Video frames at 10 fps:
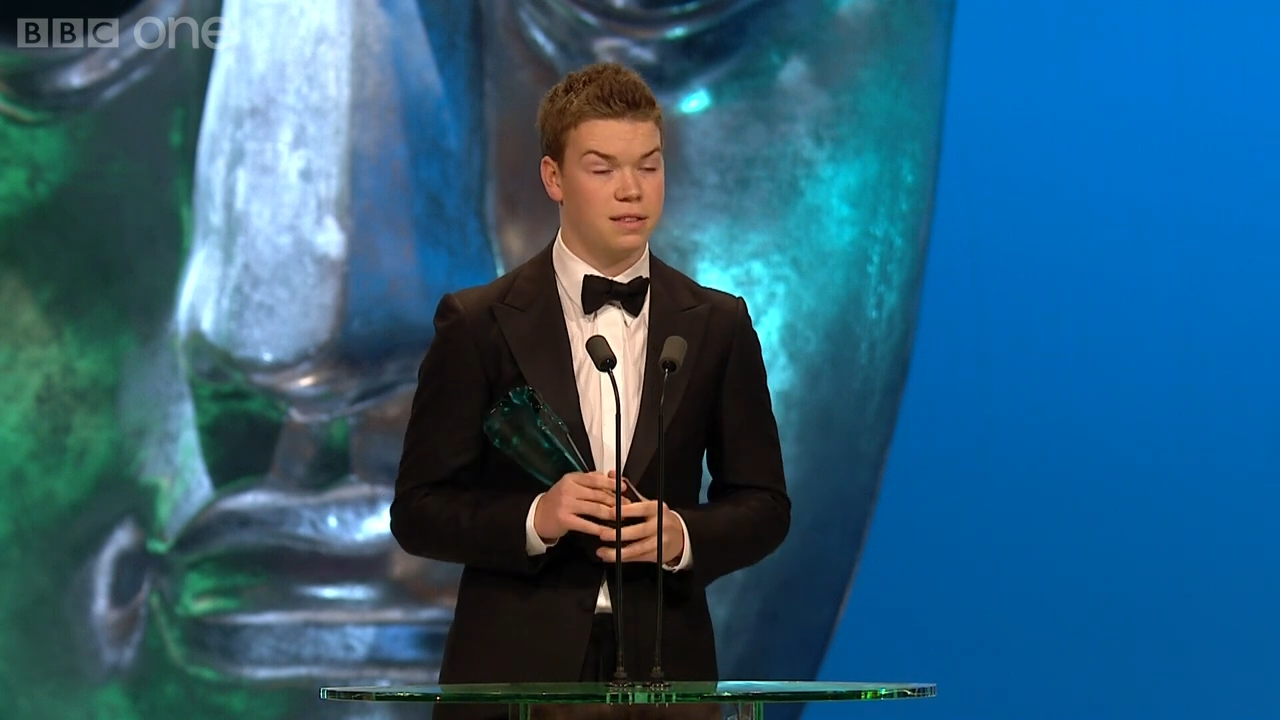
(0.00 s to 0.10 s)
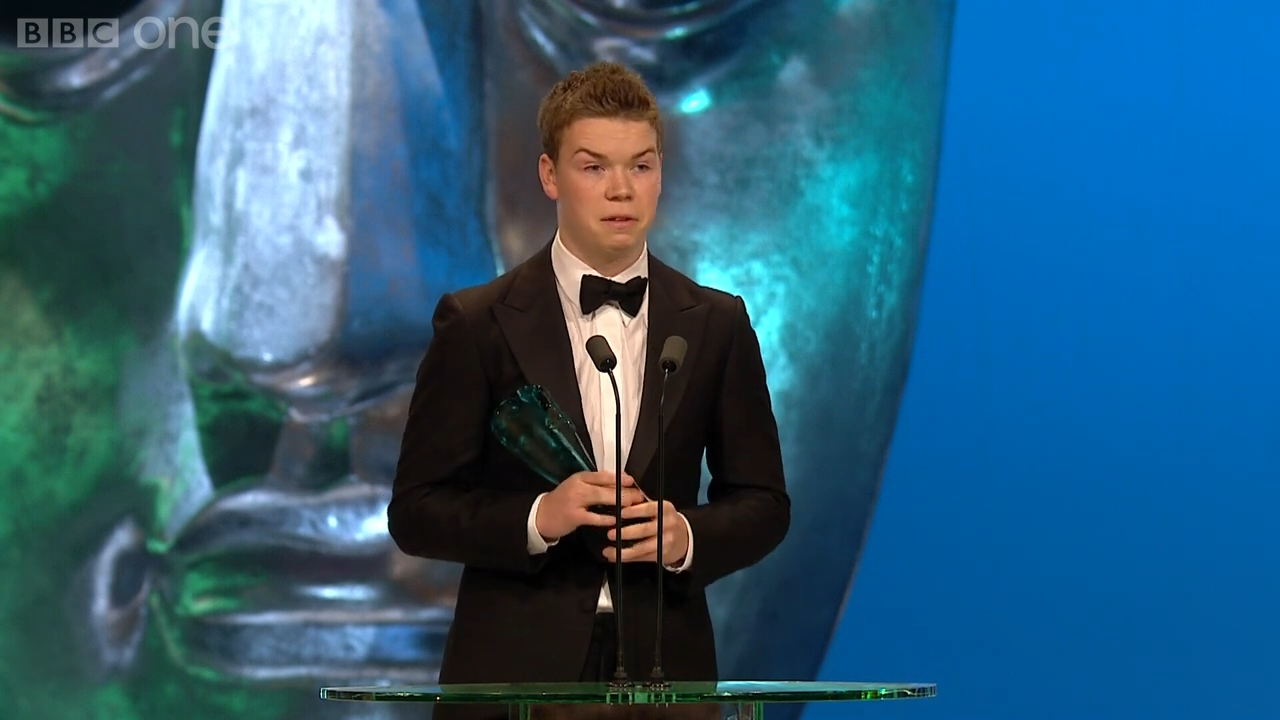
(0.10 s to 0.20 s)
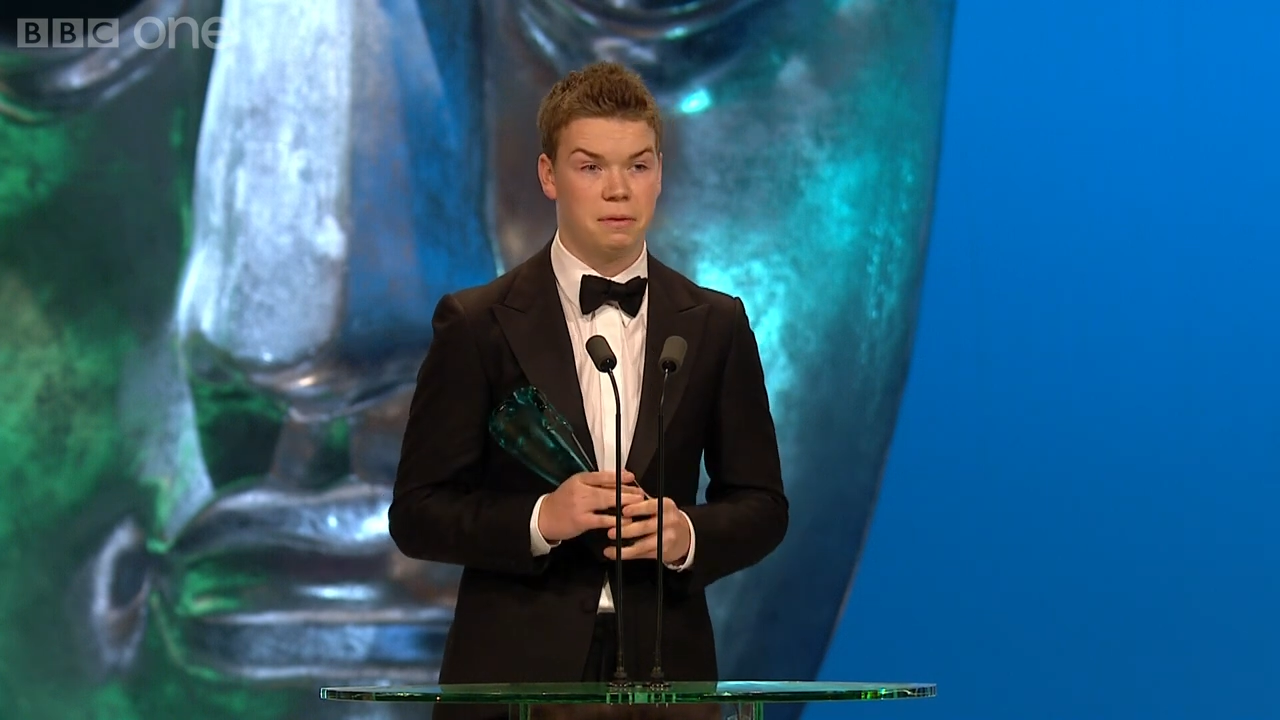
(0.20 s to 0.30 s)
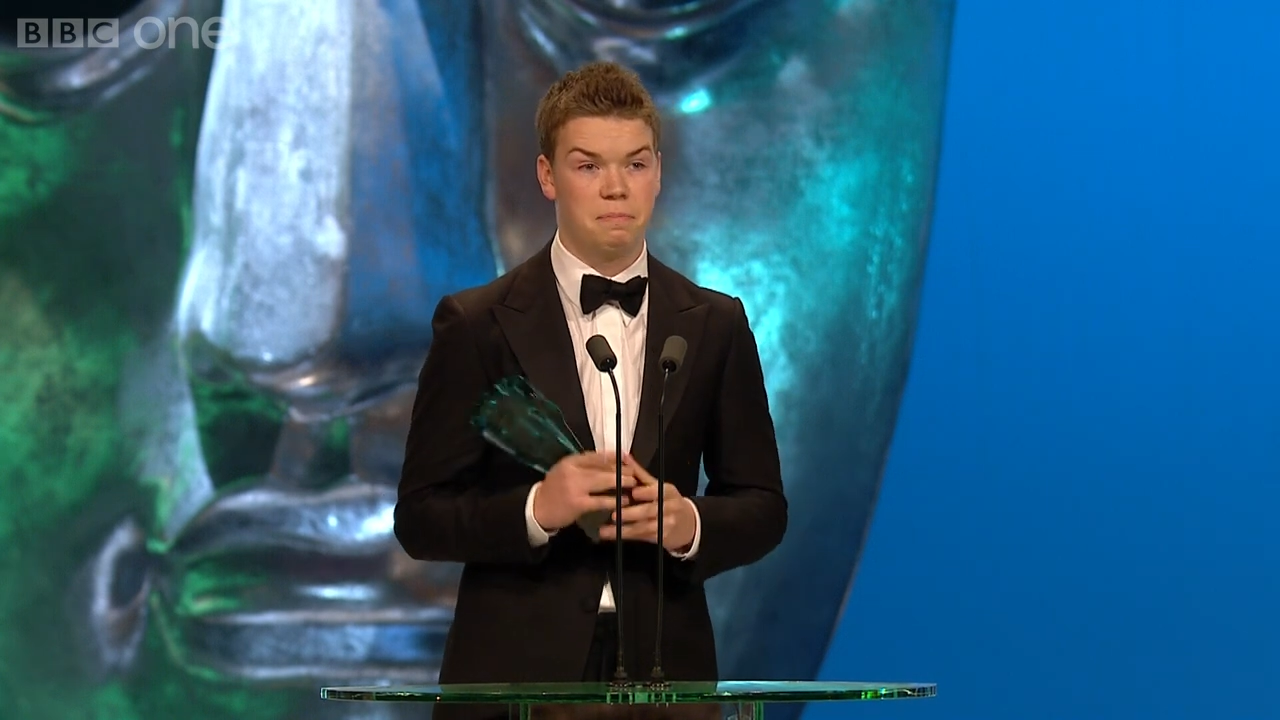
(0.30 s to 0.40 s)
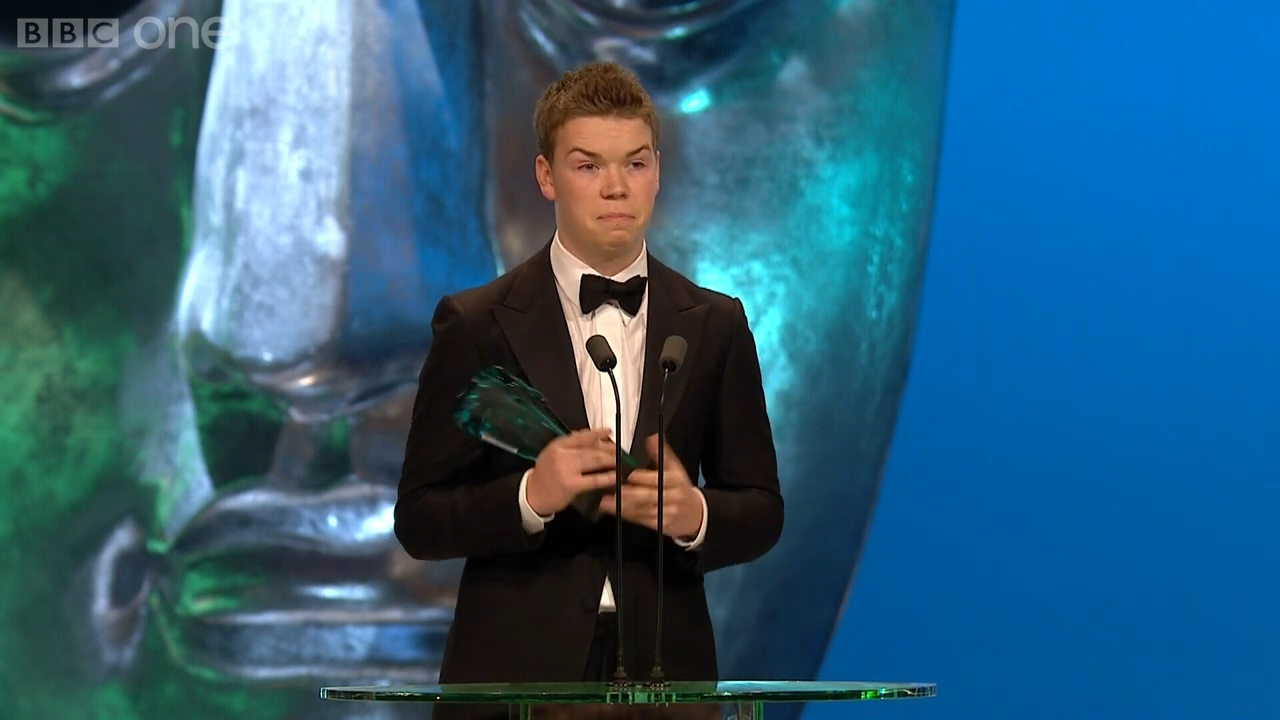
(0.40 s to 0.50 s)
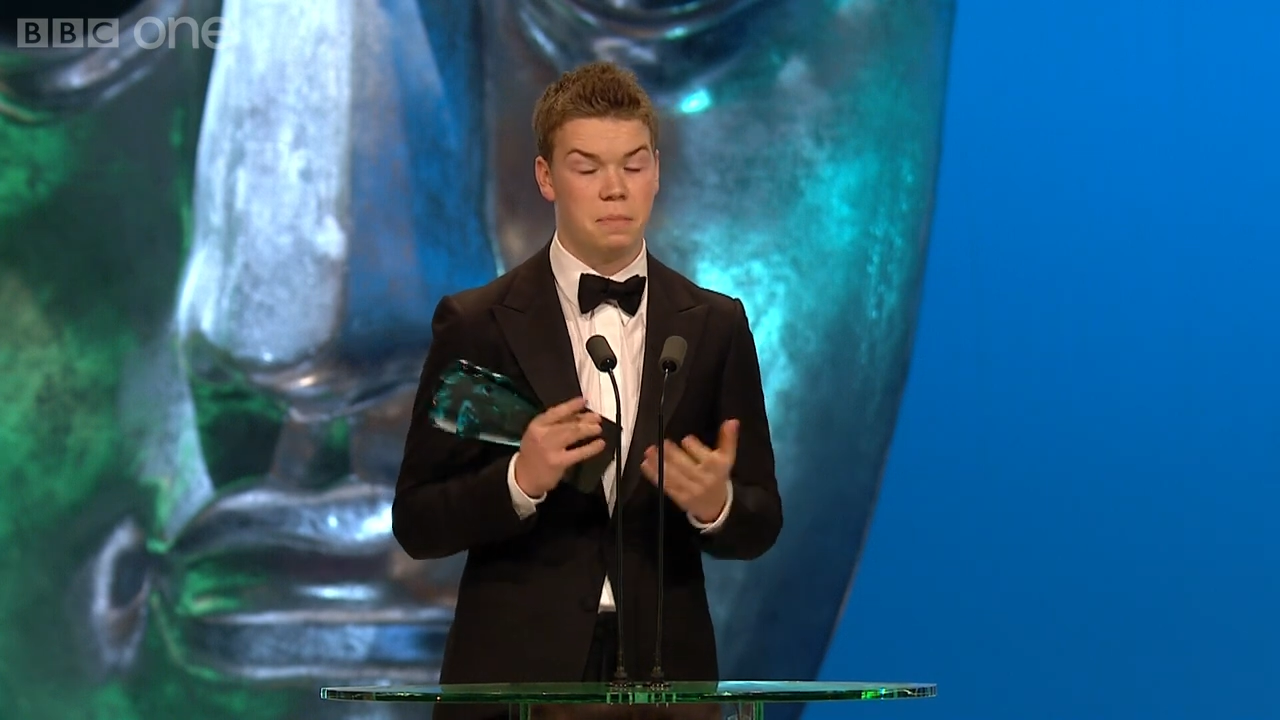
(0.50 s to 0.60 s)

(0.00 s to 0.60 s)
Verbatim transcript: the,